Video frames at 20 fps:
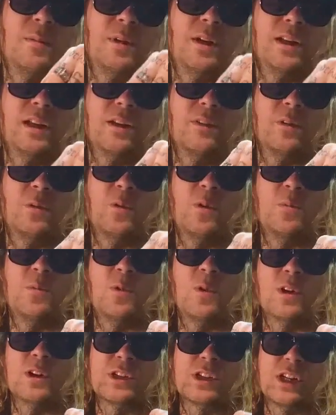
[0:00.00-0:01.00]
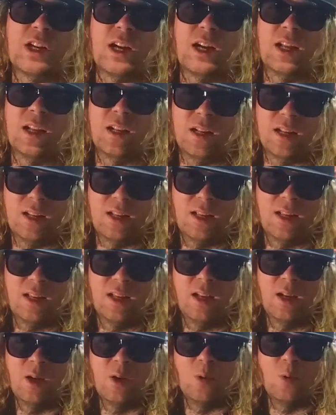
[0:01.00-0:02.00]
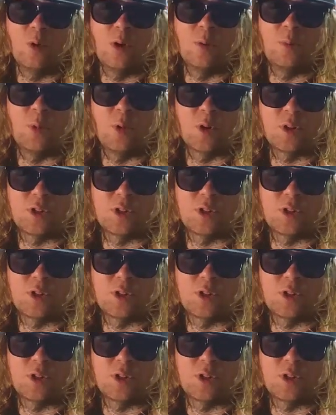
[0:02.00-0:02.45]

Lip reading: I'm going to give it one more shot. One